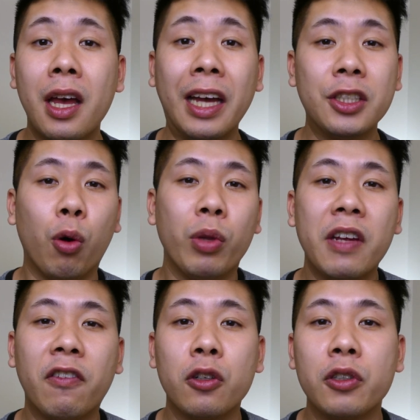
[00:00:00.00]
It's
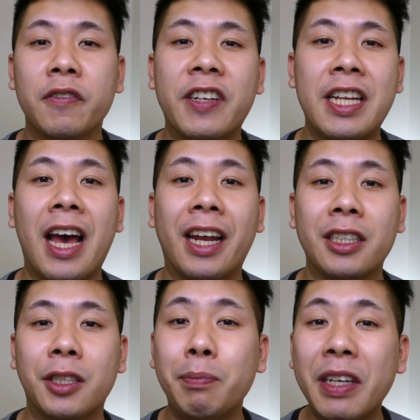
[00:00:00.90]
only for those
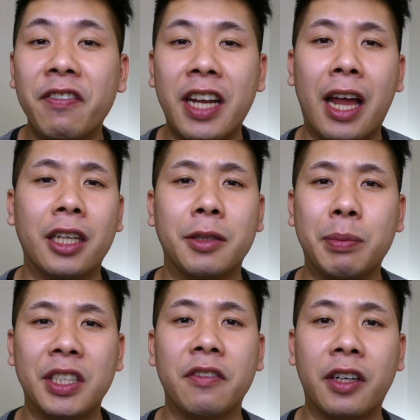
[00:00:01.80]
fanatic, speed fanatics
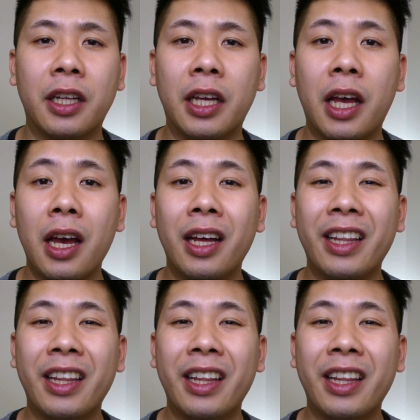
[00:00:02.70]
specifically,